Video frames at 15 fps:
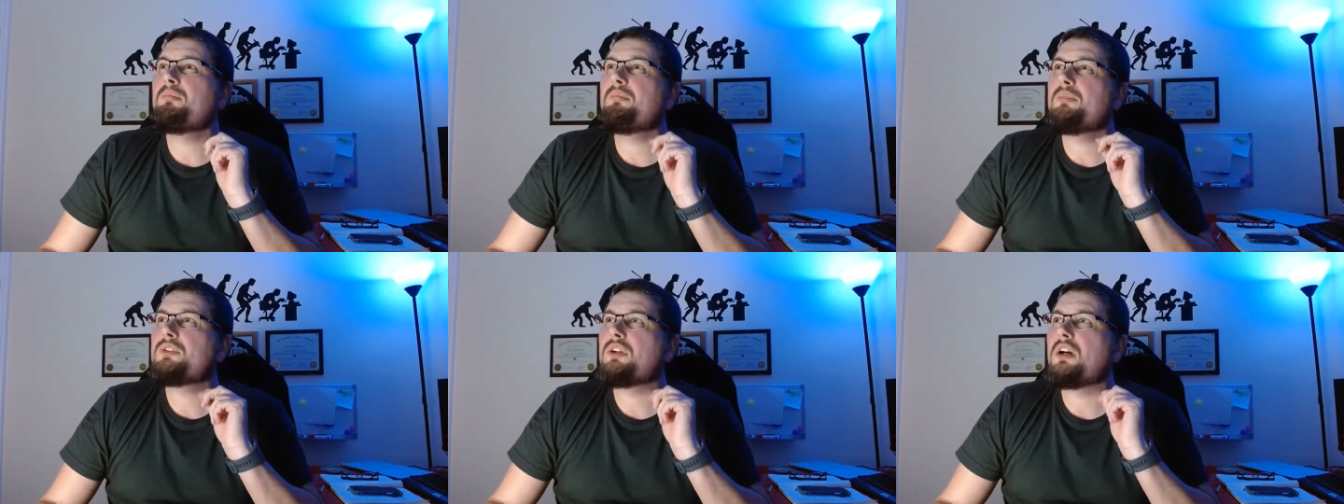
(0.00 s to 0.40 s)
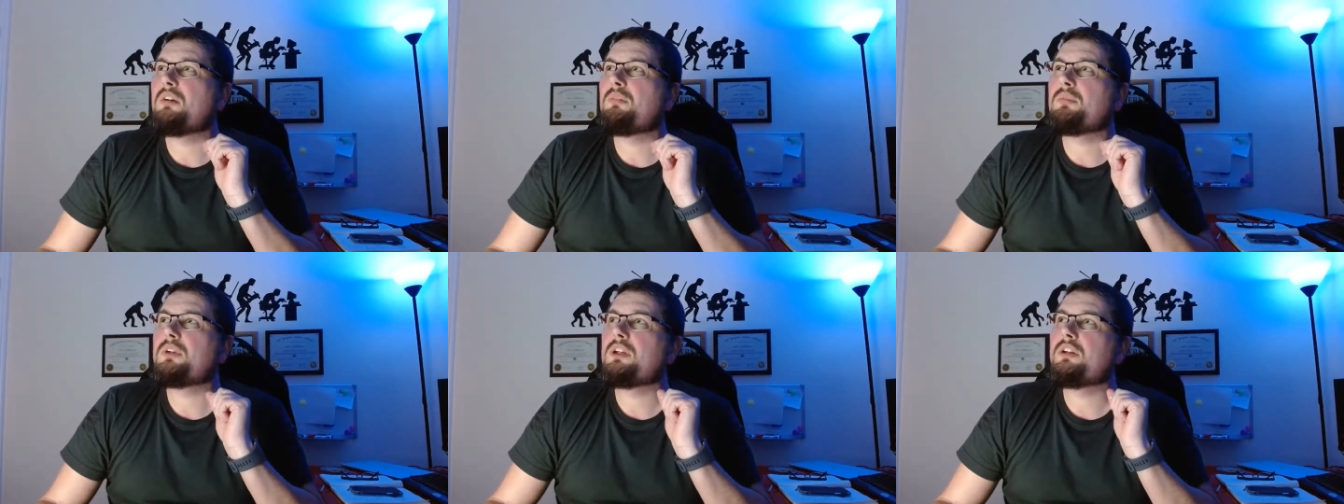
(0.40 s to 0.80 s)
So
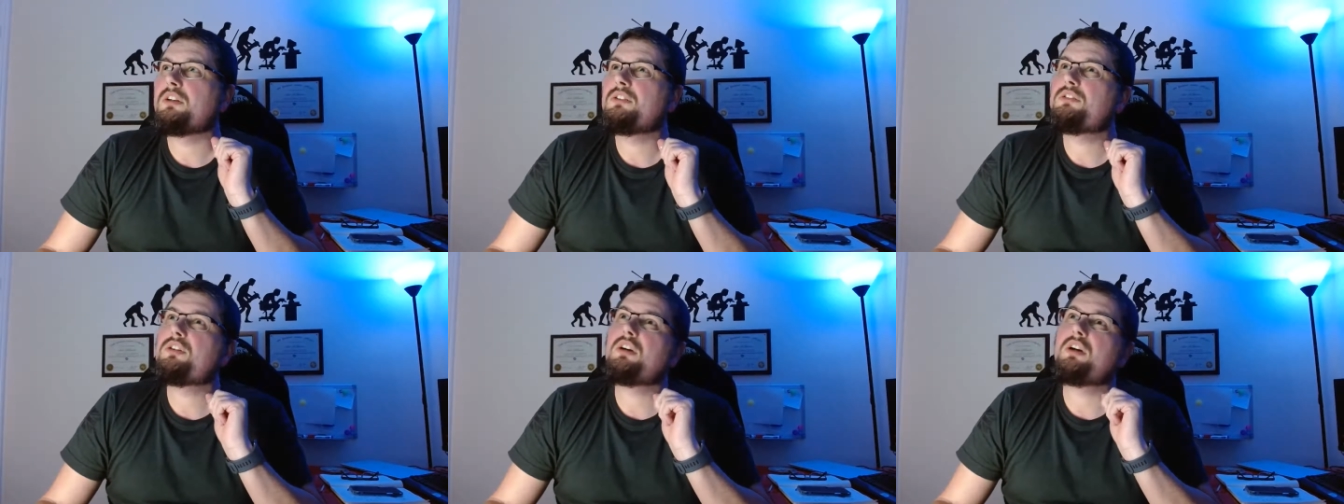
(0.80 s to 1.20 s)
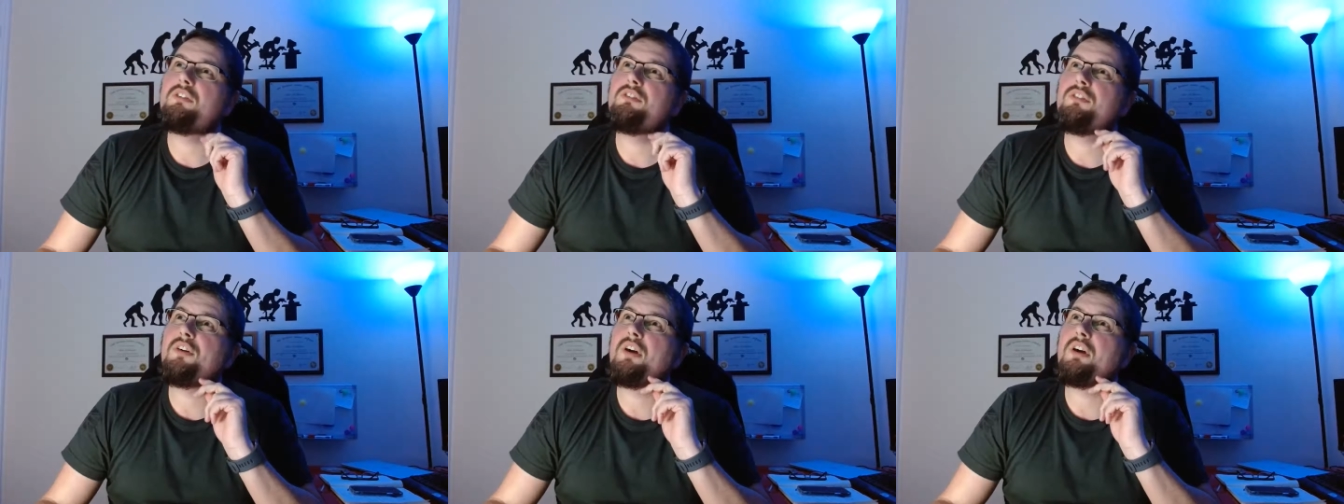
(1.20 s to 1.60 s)
I'm going to try
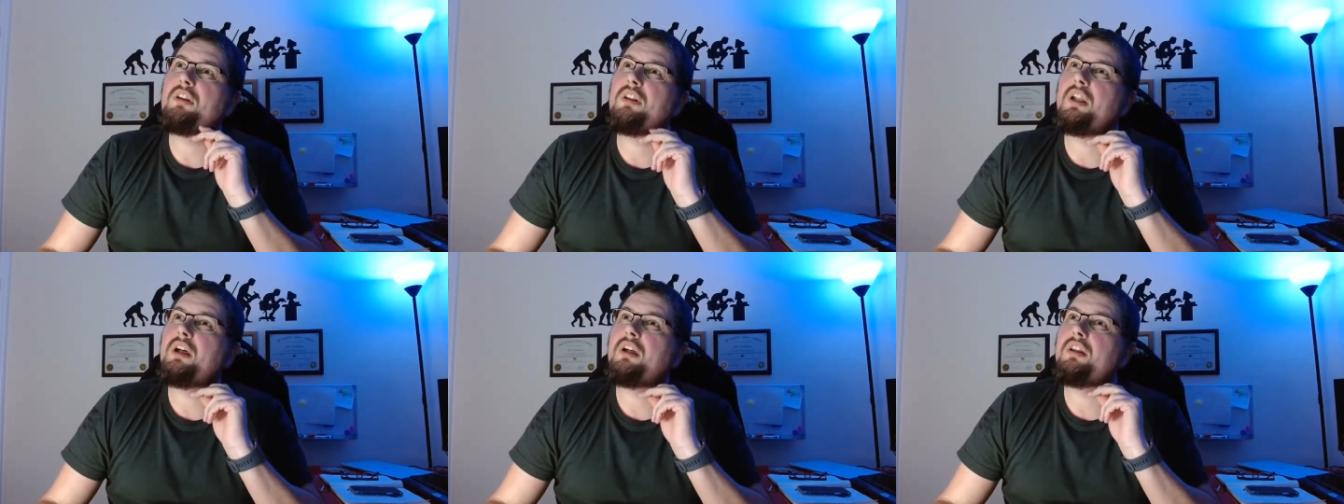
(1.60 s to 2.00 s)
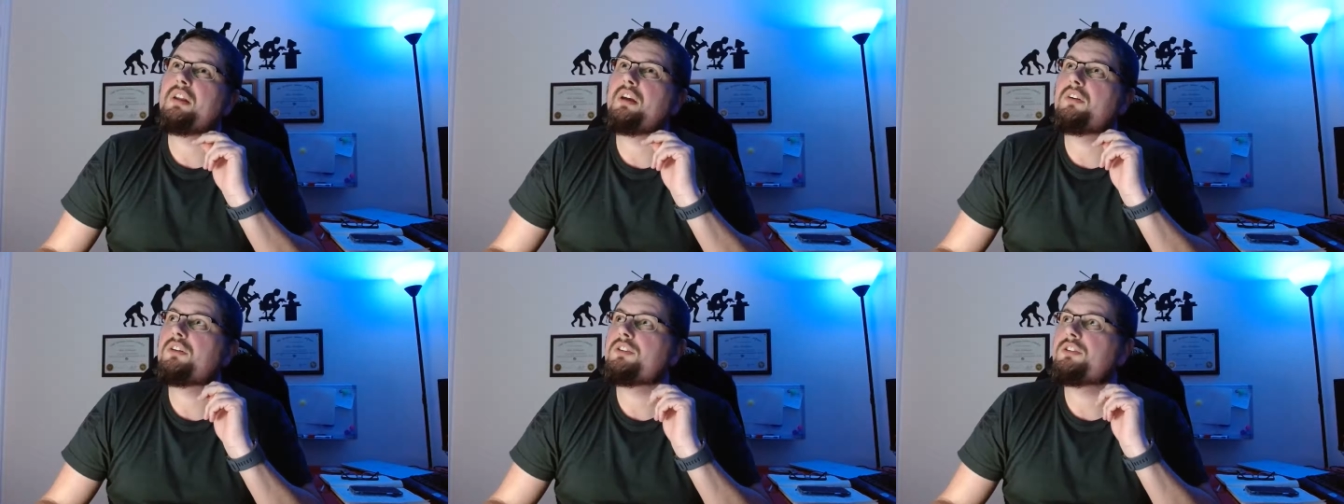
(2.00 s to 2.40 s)
and find that
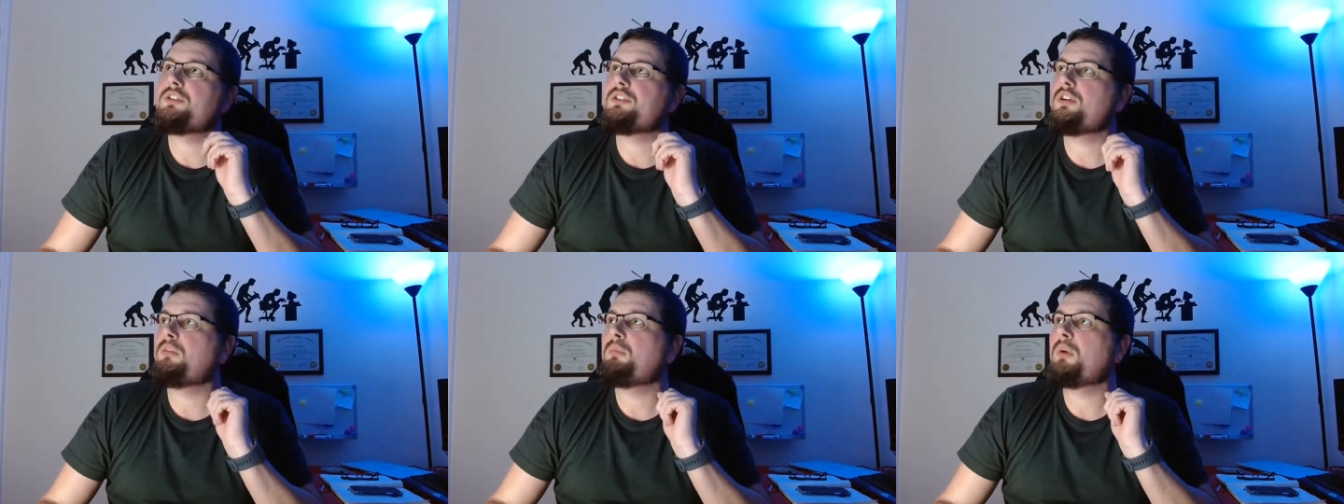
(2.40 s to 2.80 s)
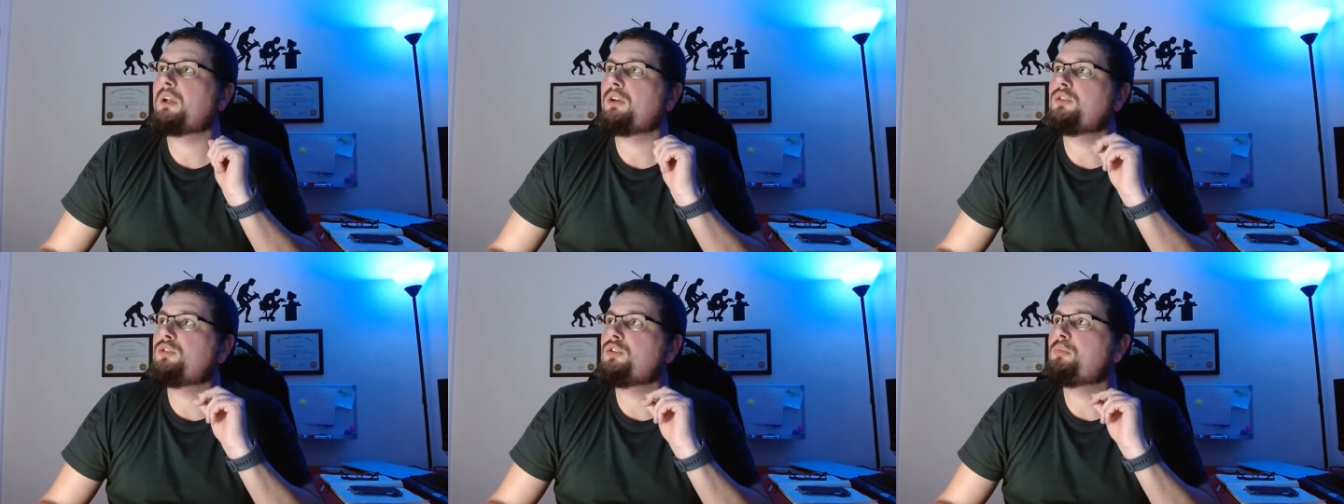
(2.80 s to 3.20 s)
now because it's on my
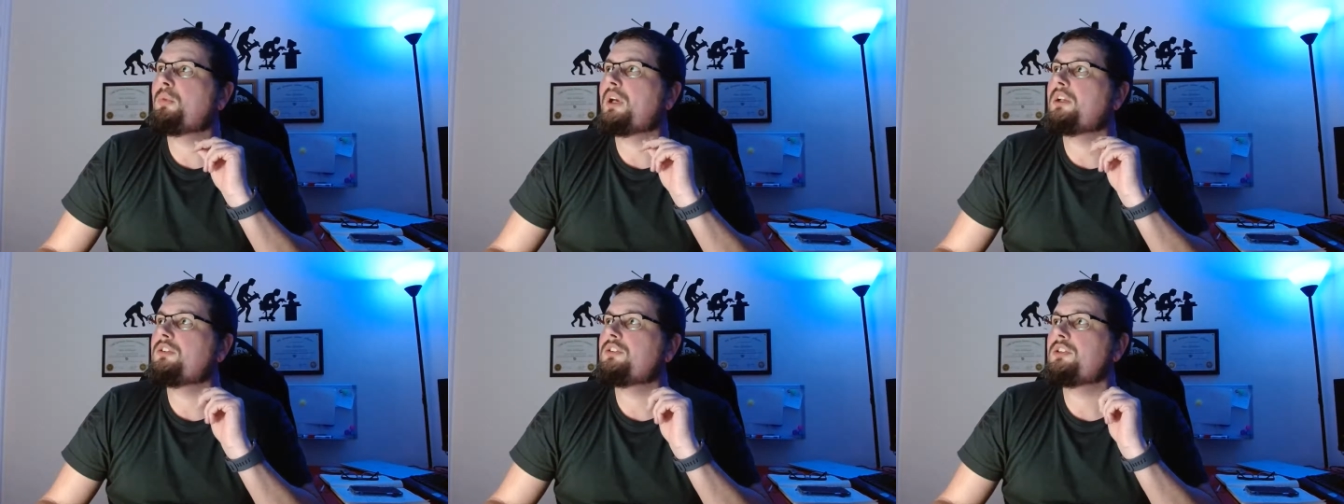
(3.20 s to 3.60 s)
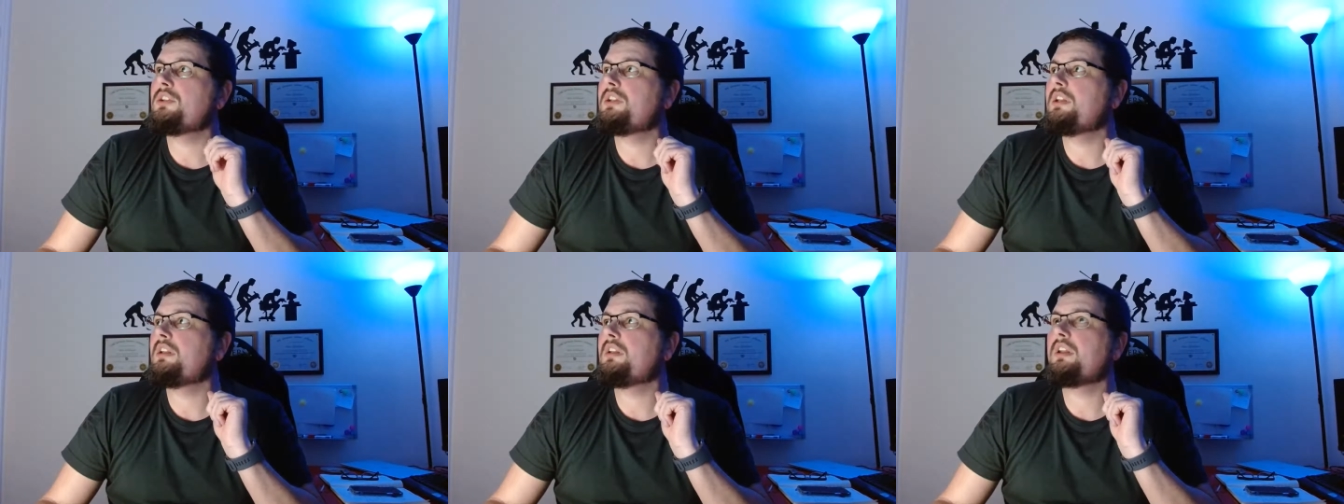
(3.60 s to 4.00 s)
YouTube page. So you
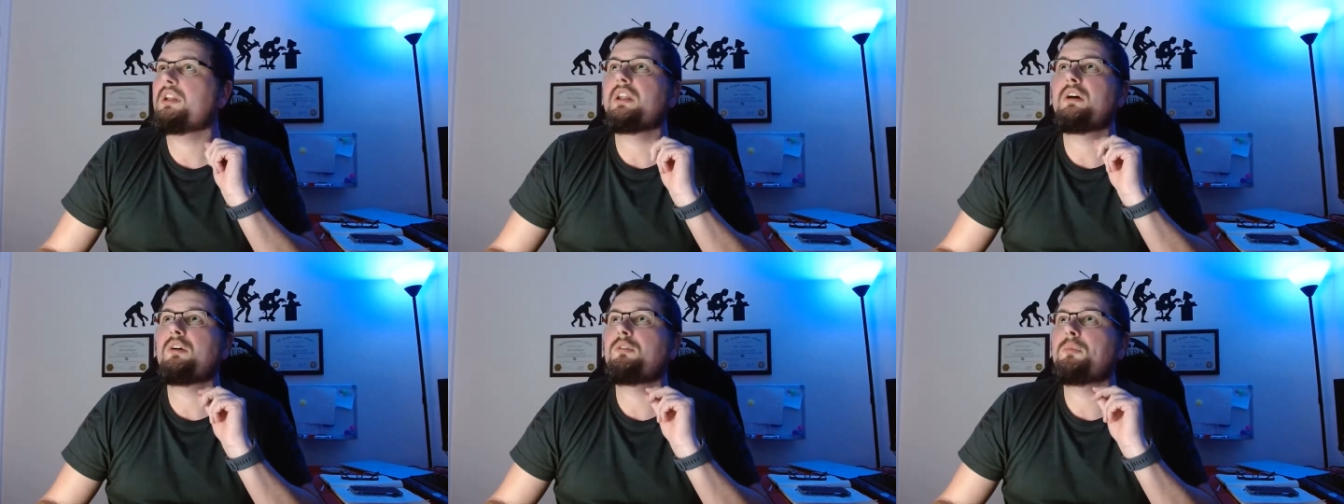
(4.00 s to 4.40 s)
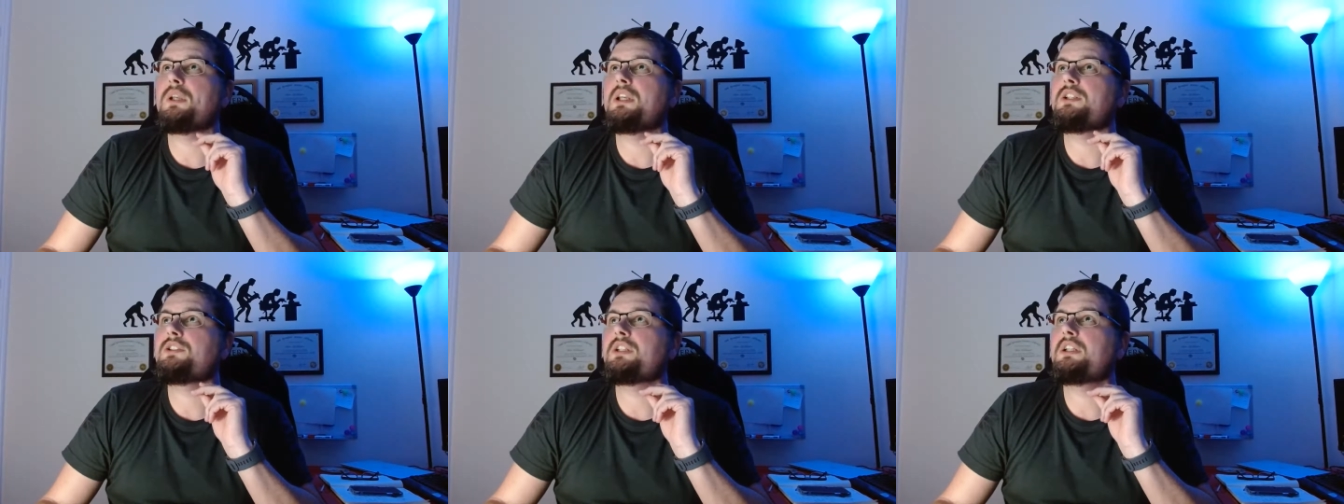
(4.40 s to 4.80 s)
didn't think that would be
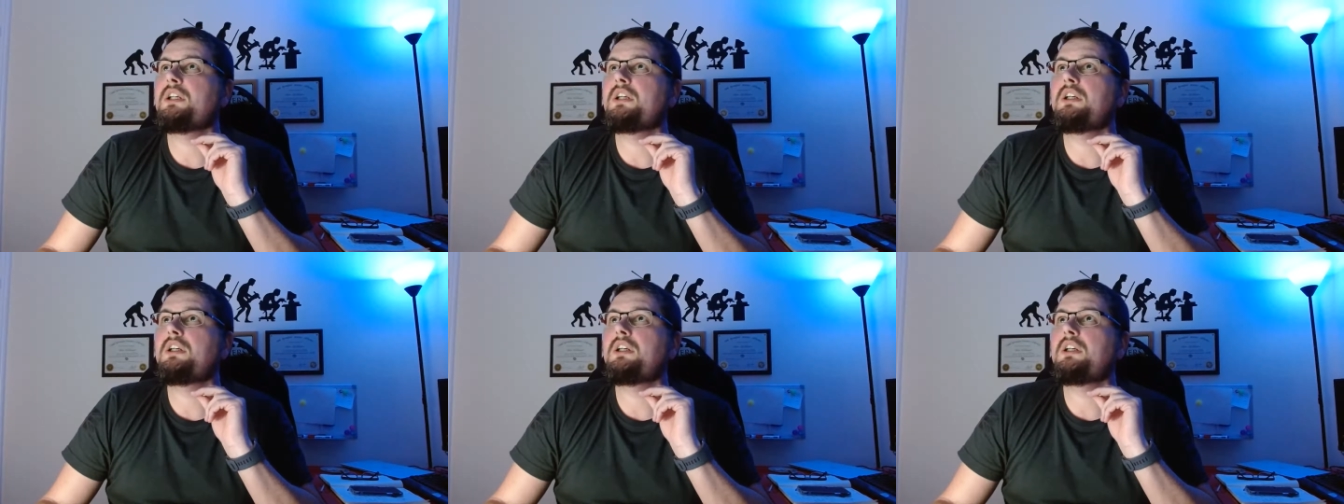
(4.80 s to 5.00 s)
easy.